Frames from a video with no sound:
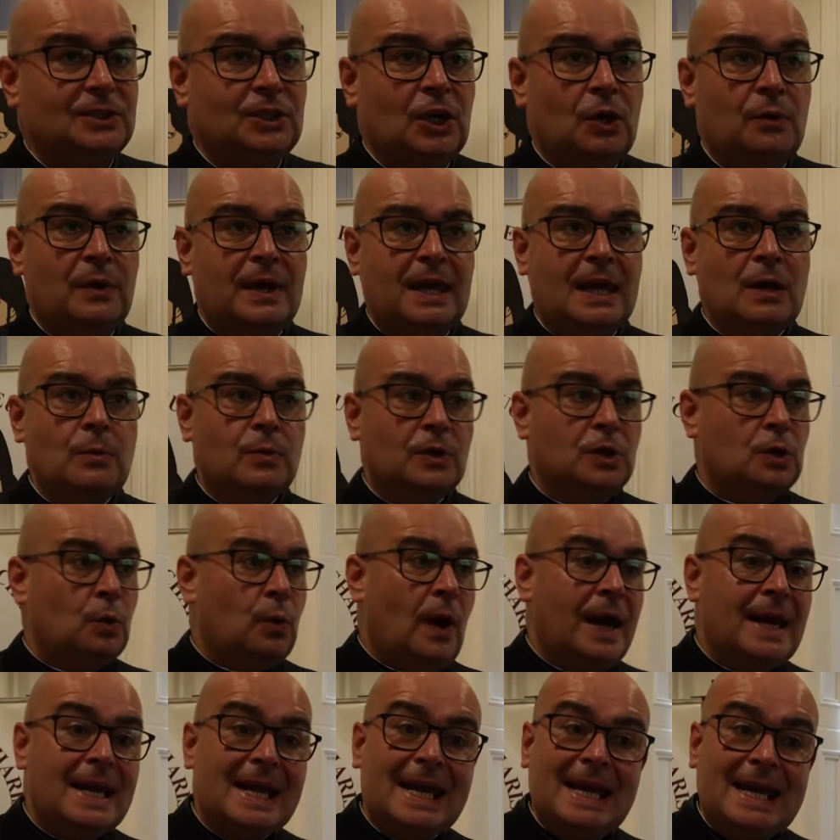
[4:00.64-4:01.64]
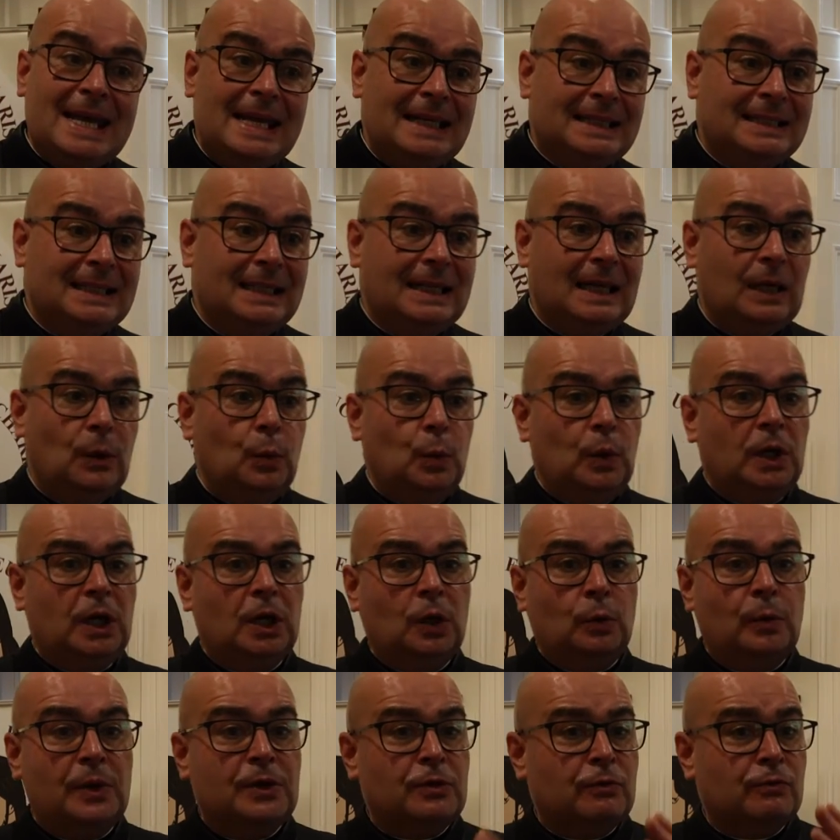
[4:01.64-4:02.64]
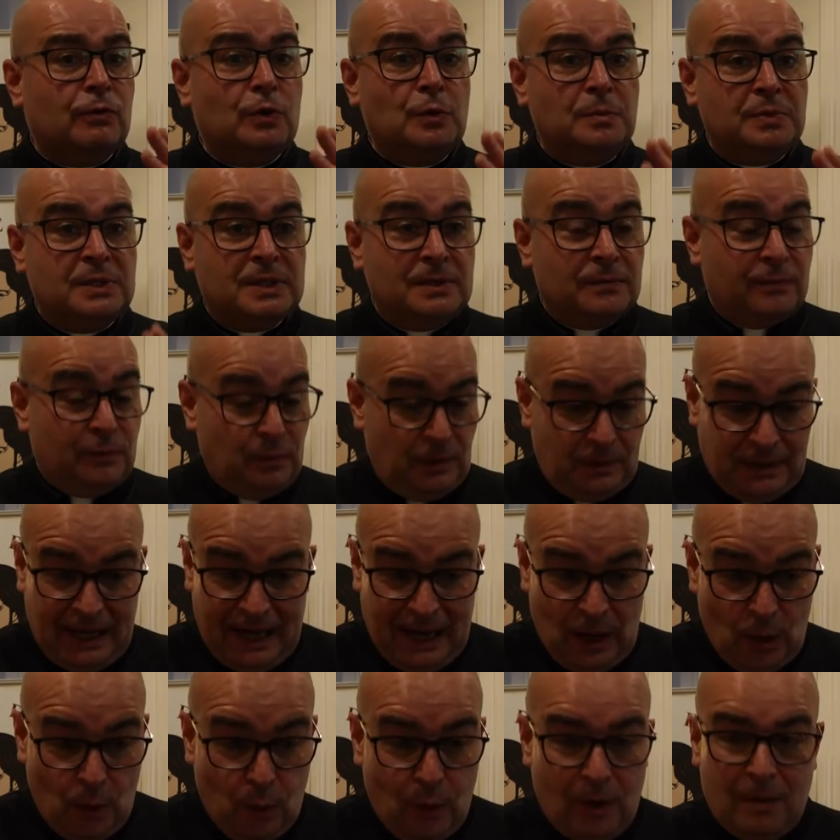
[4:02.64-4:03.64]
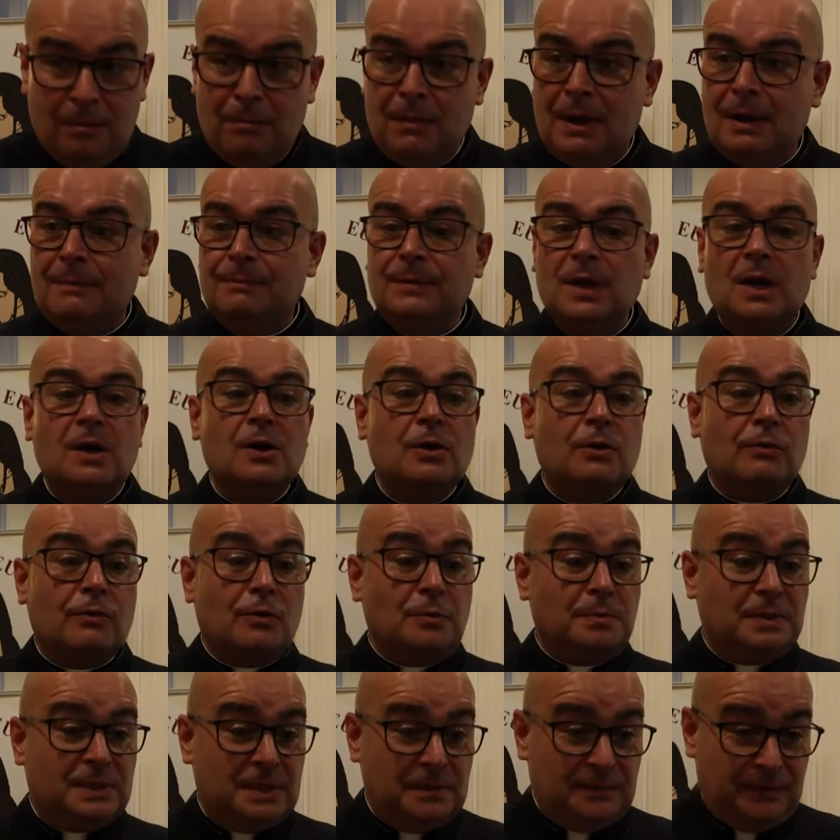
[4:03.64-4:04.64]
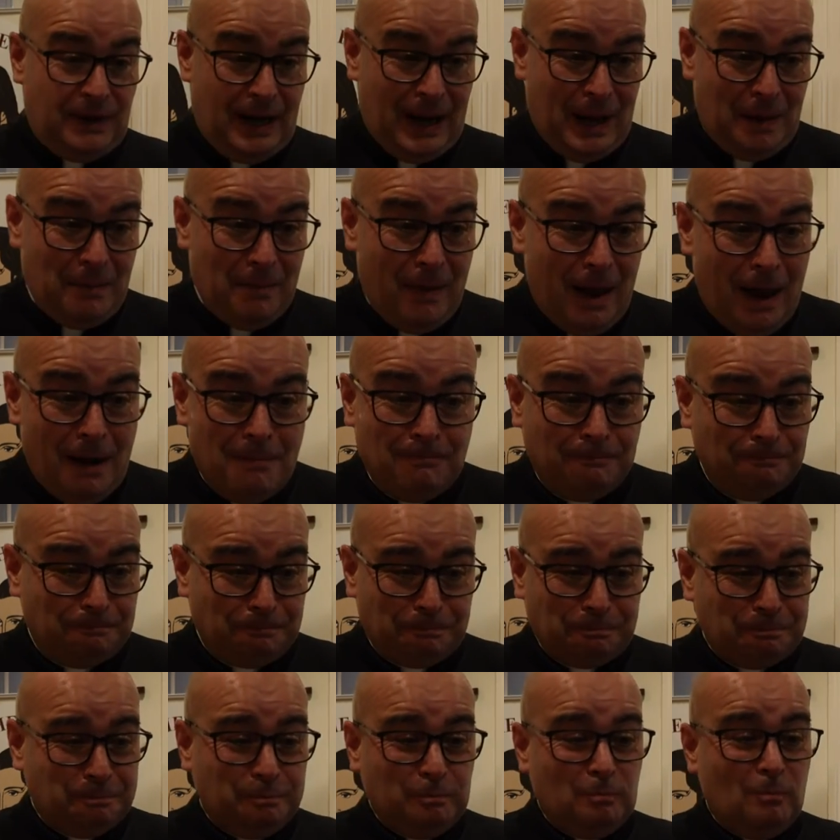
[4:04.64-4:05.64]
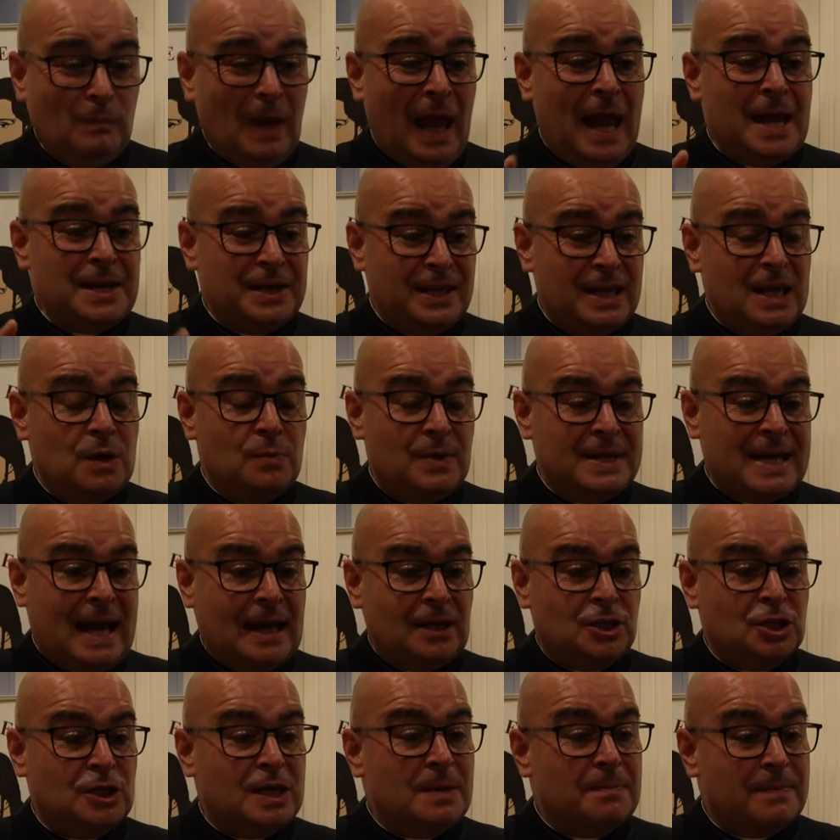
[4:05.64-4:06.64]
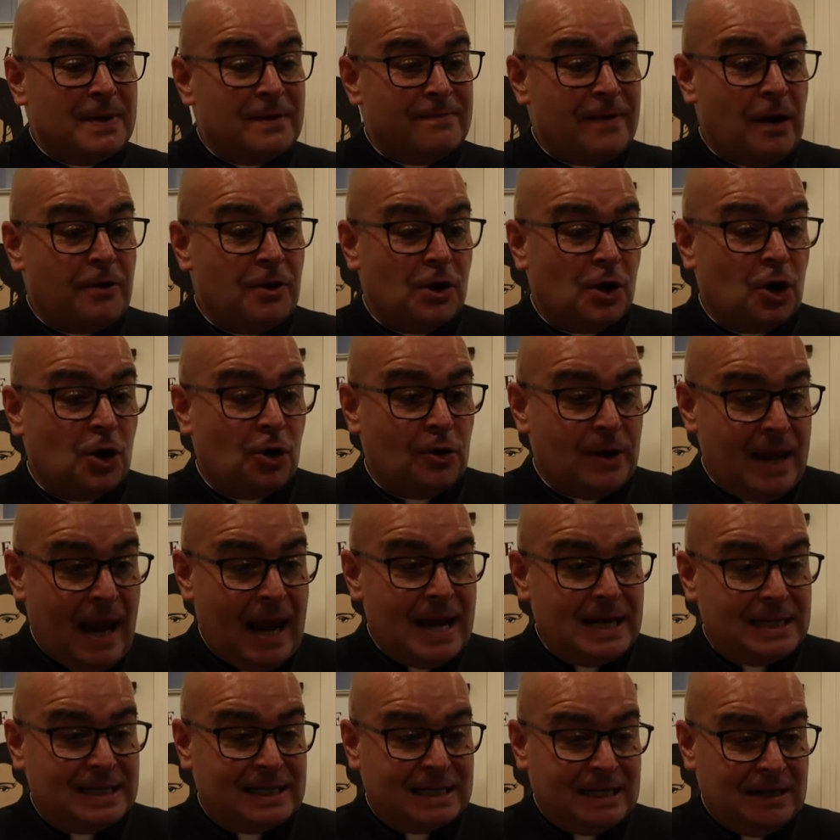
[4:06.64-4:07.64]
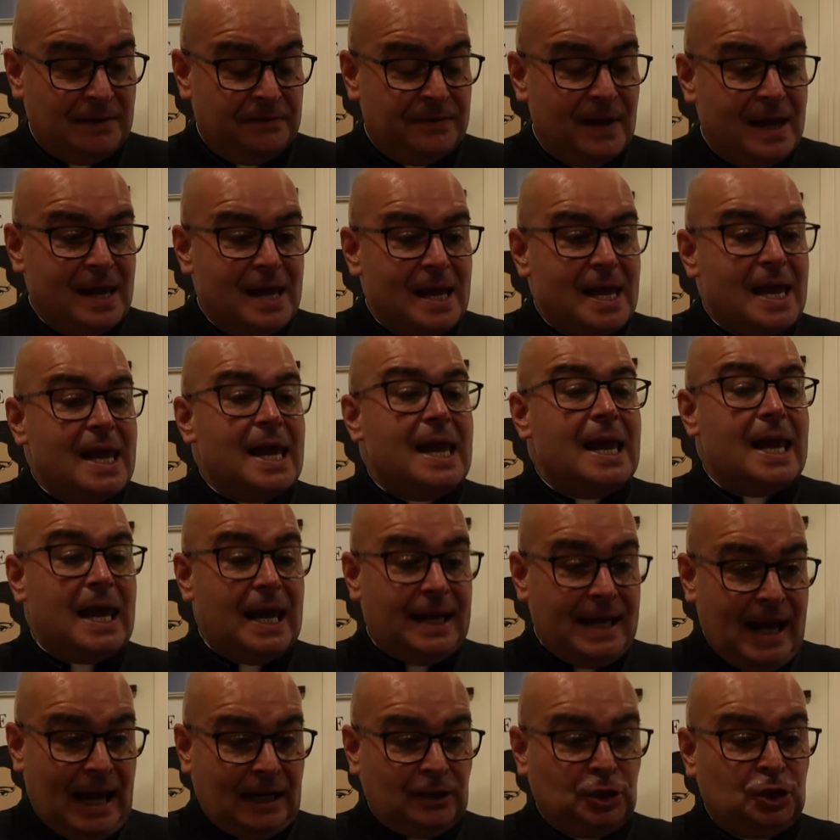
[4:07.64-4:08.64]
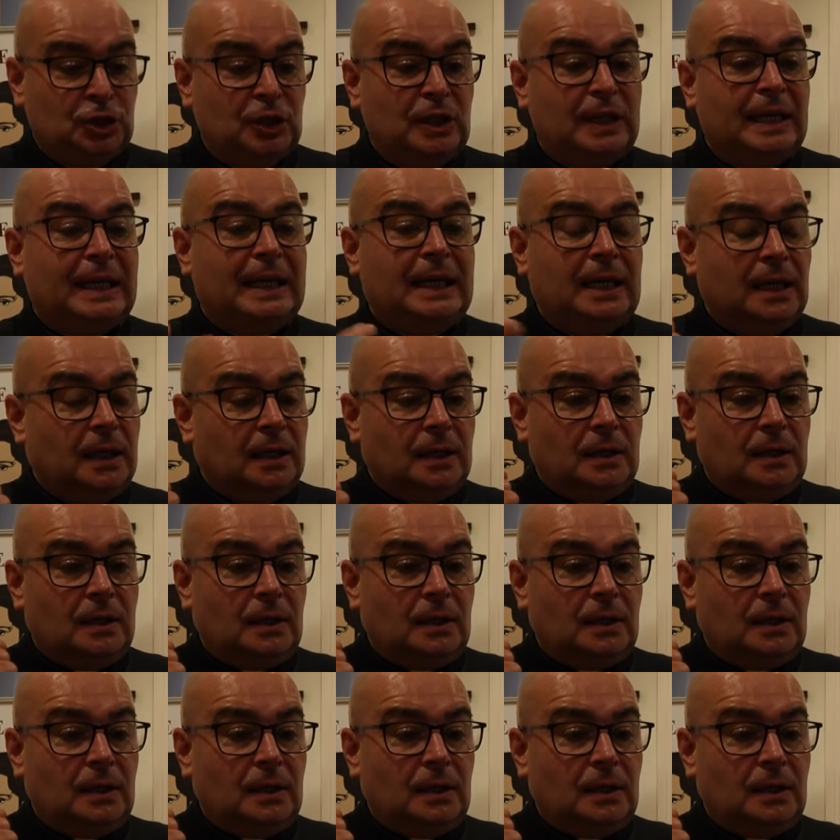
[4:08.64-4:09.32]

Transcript: so he would quite easily work with groups of lay women, groups of lay men, and he would actually be very creative in actually